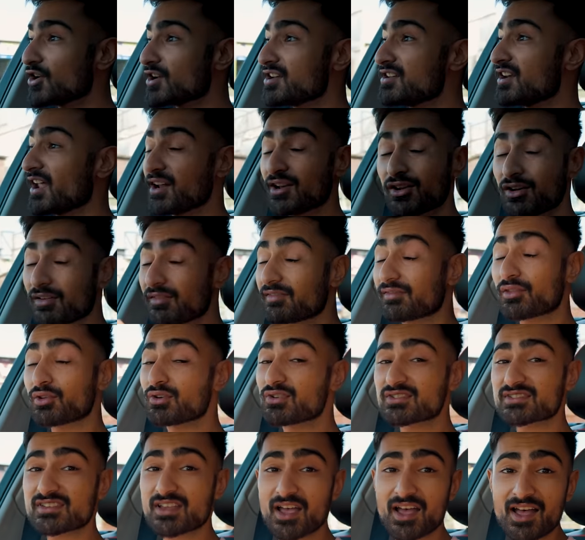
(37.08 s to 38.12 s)
none of
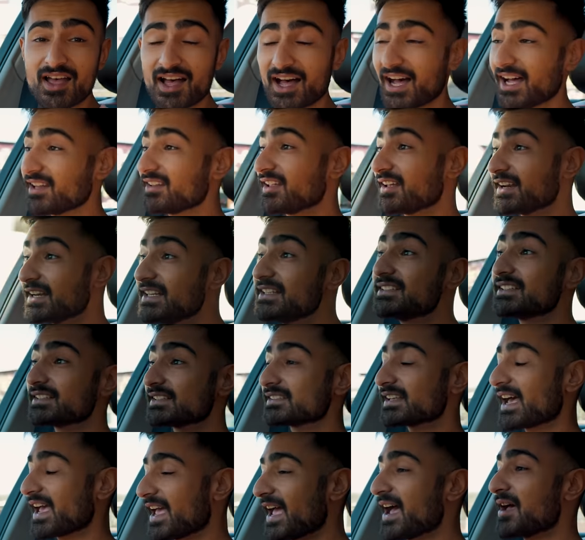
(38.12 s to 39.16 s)
those are the
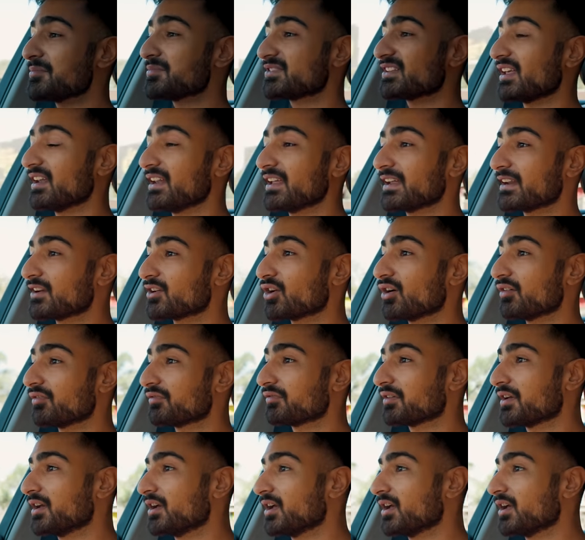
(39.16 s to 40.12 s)
reasons I am selling it off.